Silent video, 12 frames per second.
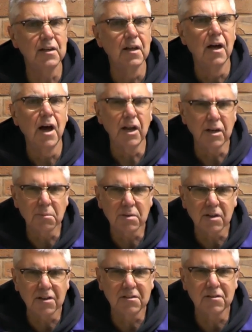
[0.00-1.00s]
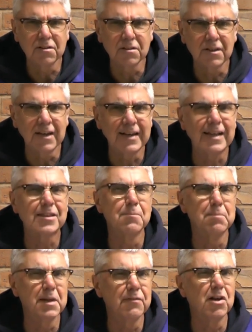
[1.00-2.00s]
and I'm starting to think that's a
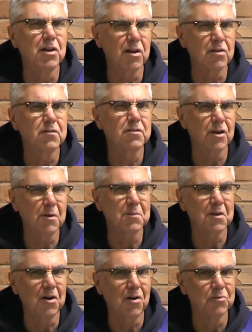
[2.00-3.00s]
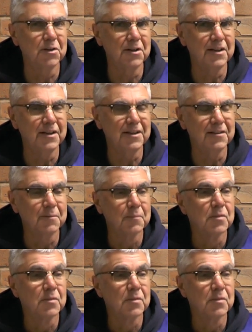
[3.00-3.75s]
bit of a long time to hold the lead.